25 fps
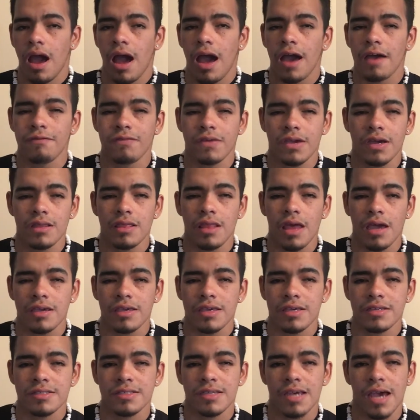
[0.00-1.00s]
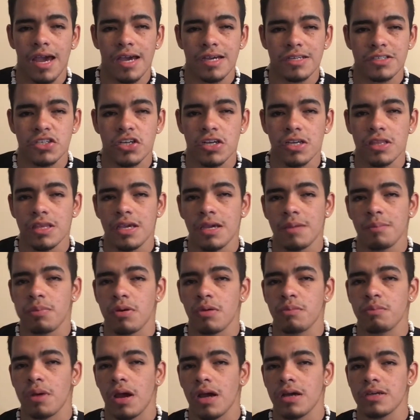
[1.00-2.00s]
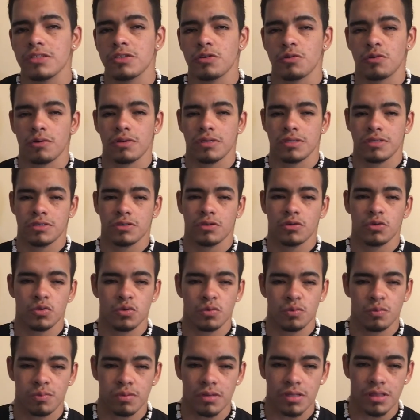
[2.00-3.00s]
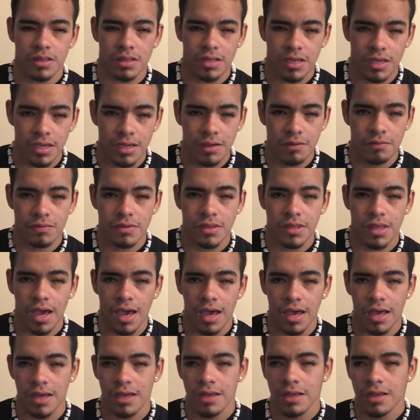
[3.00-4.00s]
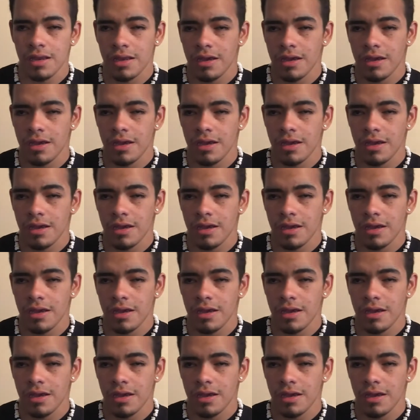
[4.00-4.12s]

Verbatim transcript: I feel like it's actually preposterous to believe that